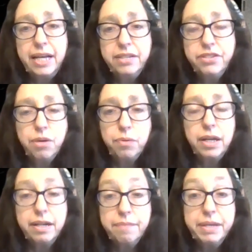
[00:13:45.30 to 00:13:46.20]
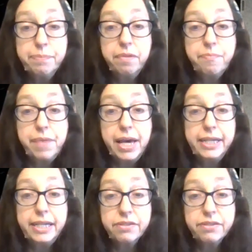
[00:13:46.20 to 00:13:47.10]
so a lot of people
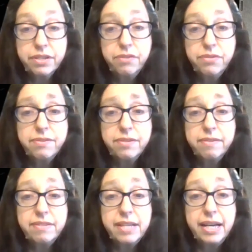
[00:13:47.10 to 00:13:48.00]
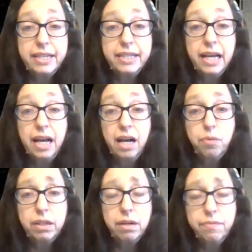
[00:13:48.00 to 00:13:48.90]
made excuses and said,
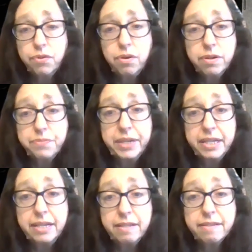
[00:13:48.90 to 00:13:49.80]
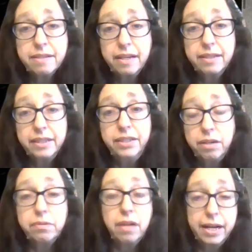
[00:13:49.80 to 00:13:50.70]
well, of course, because
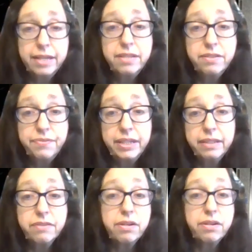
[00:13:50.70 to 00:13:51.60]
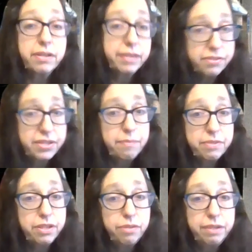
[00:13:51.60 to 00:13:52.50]
lions' feelings aren't the same as
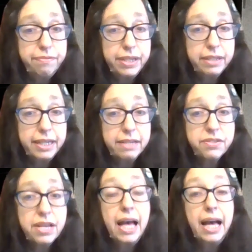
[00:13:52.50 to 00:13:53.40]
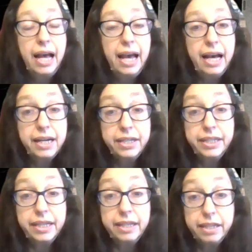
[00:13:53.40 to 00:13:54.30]
human feelings. And
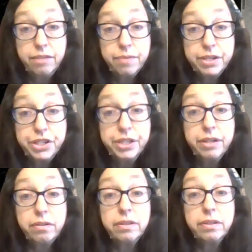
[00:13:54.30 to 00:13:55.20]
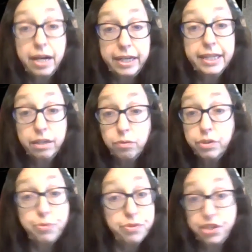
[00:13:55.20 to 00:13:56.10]
in the original Lion King,
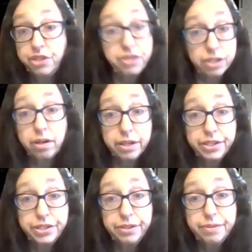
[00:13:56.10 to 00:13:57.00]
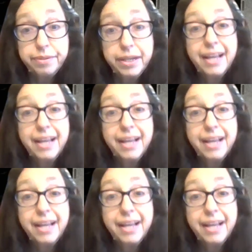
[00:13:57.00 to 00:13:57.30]
which was just a cartoon,